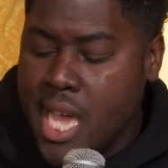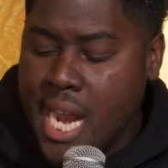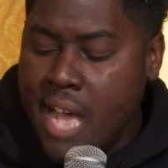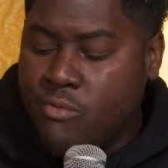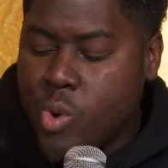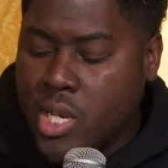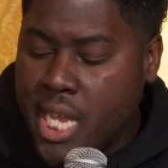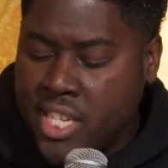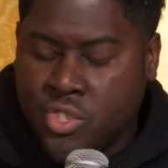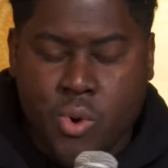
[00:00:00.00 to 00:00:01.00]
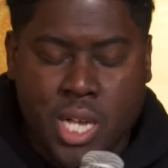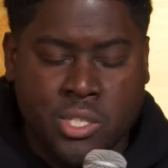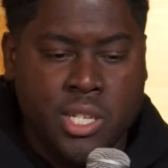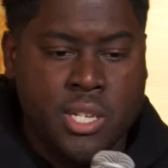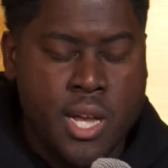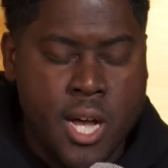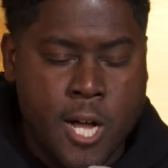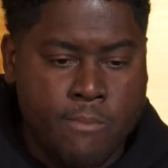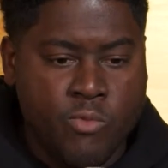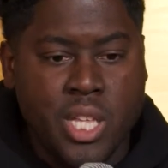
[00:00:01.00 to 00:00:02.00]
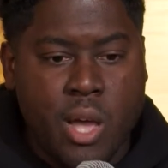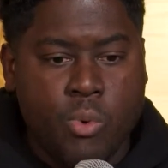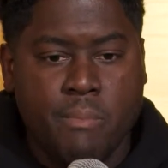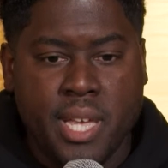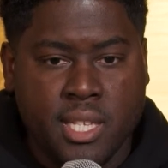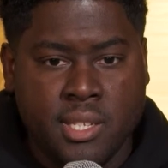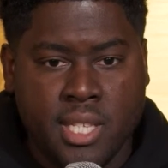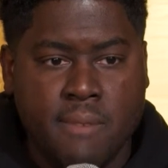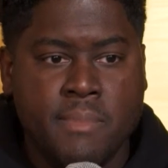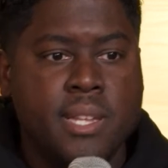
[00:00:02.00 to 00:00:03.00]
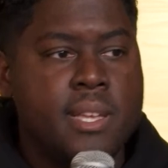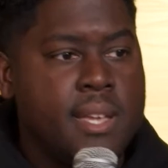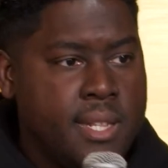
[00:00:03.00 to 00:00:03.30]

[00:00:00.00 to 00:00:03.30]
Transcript: And I have one last question. Um, really, I want to make this statement,